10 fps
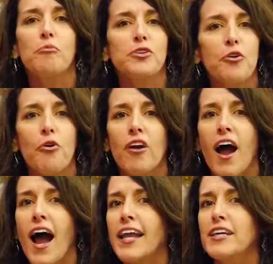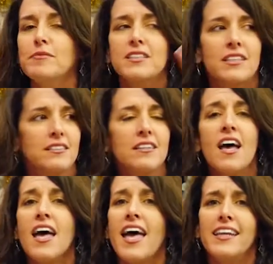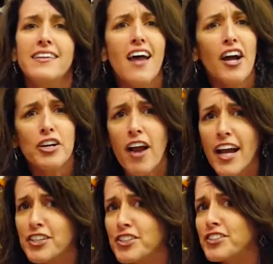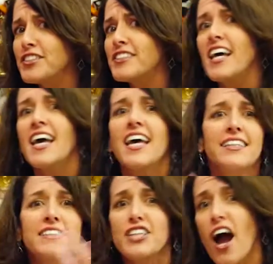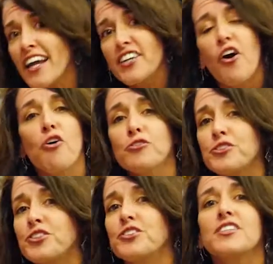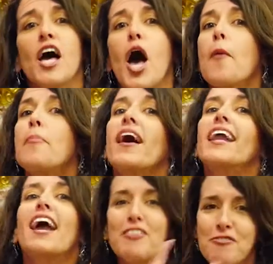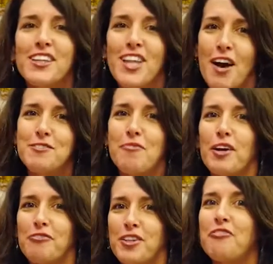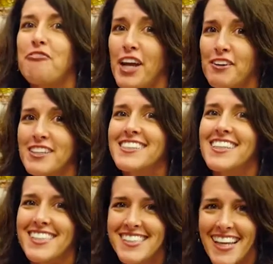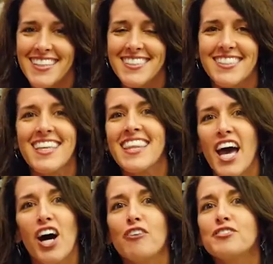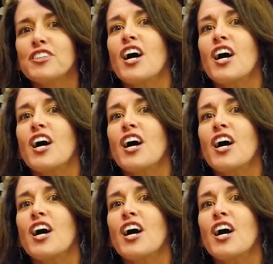decor items and nutcrackers and stocking holders, but everyone loves Mark for the fairies and the Santas and the elves.